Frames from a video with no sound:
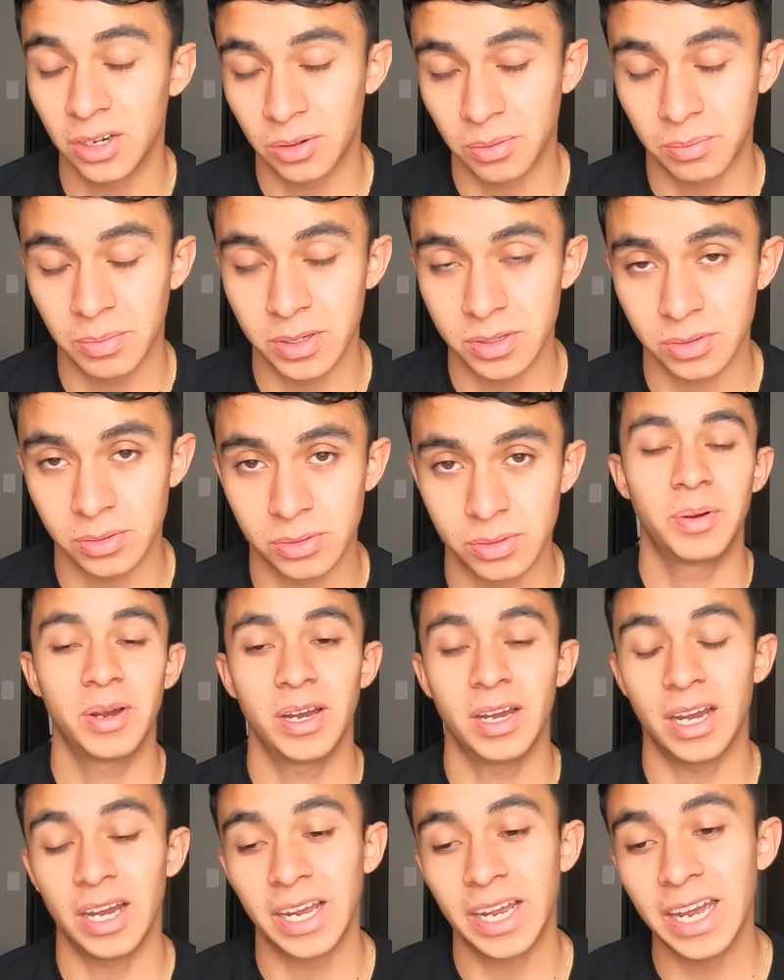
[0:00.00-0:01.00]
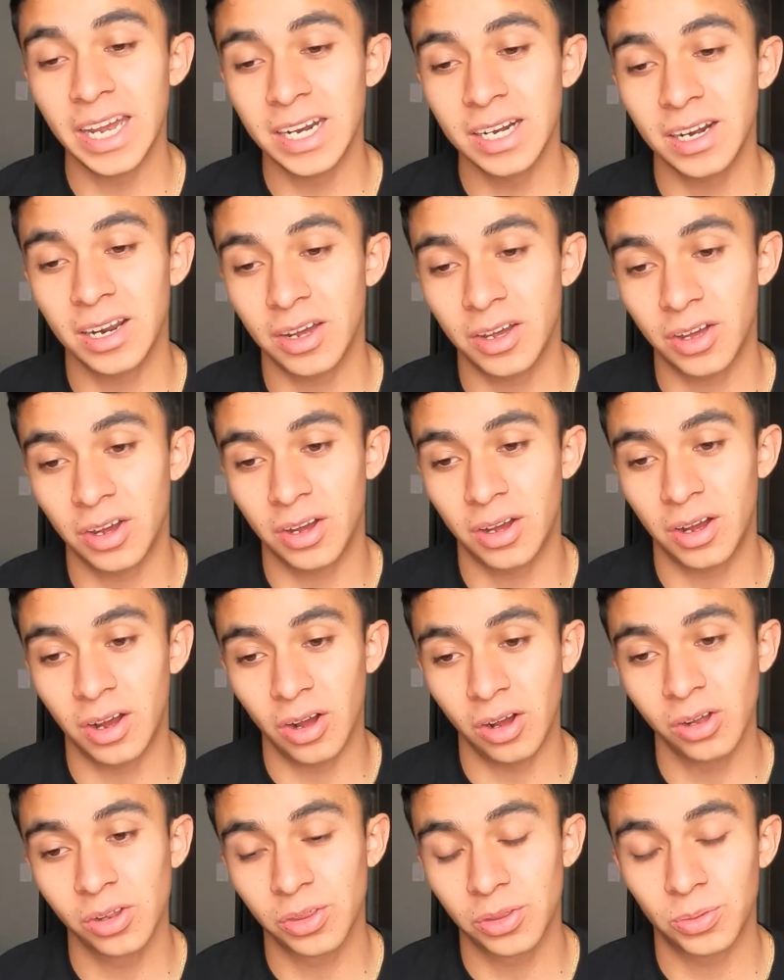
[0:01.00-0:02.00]
muscle. But again,
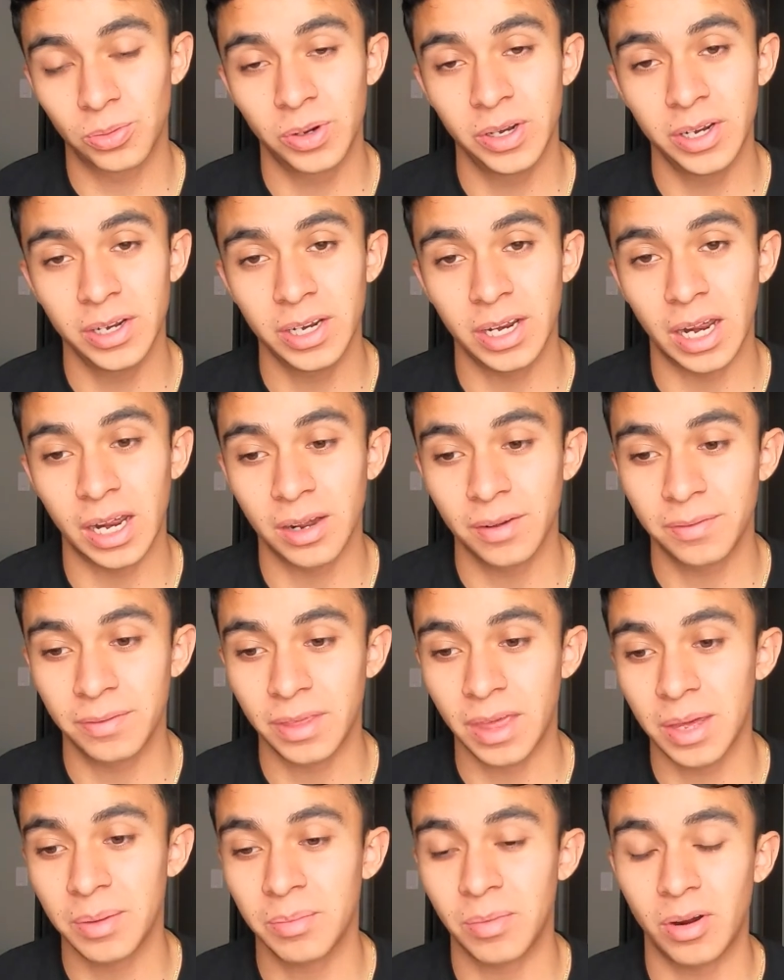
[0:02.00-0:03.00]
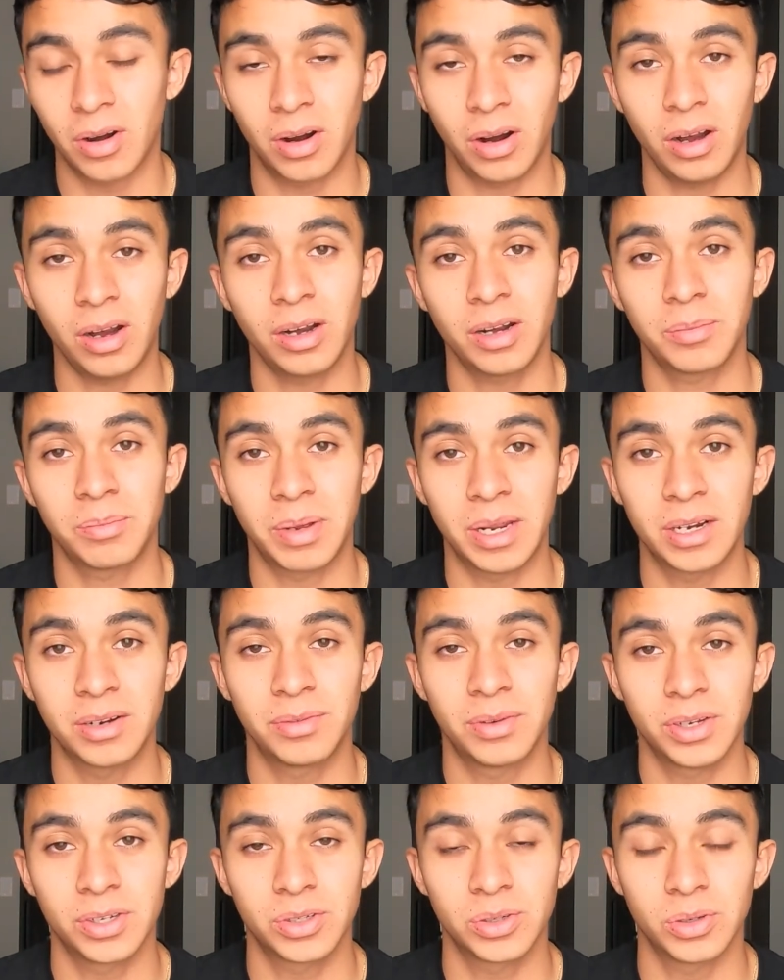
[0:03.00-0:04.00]
all three of them are
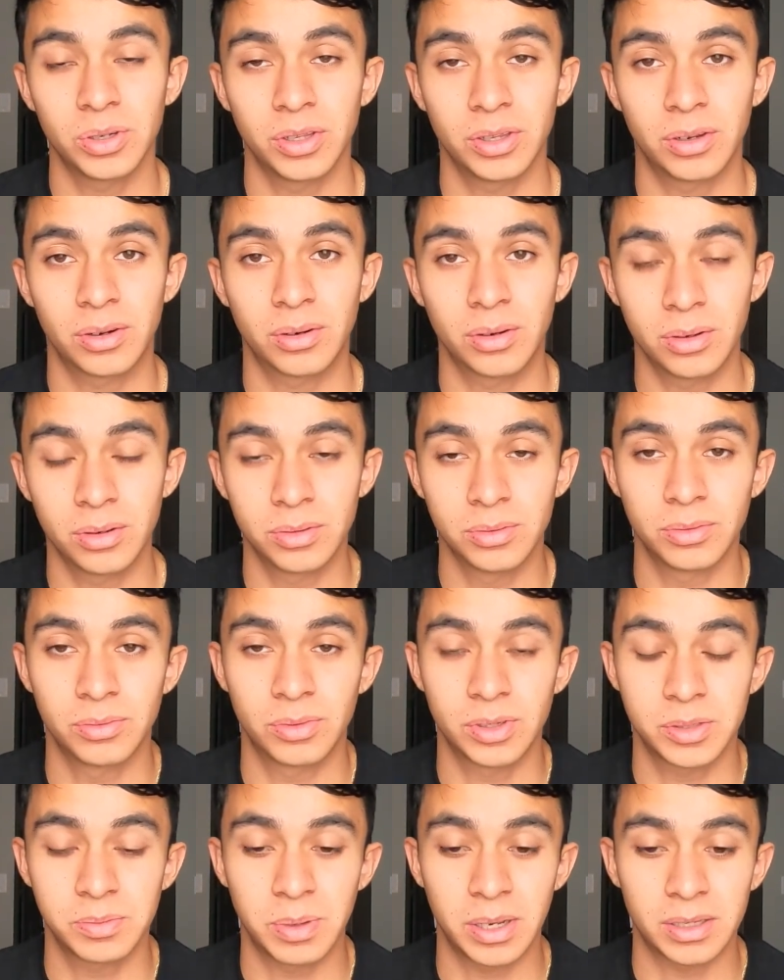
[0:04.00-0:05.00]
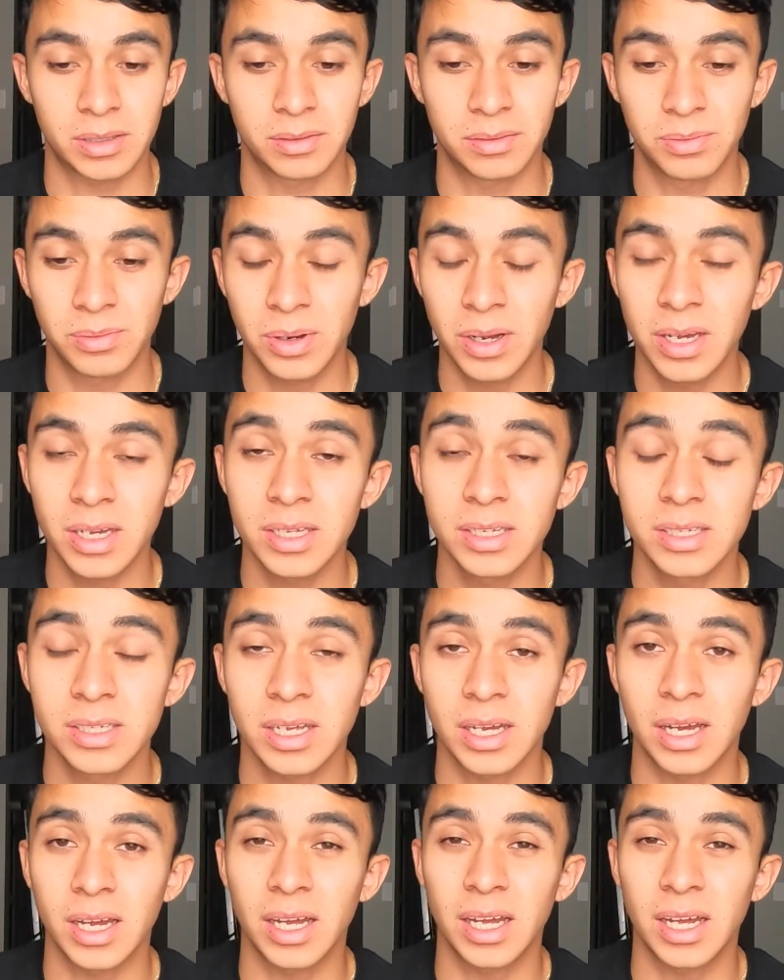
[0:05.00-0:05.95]
beneficial in their own respective ways.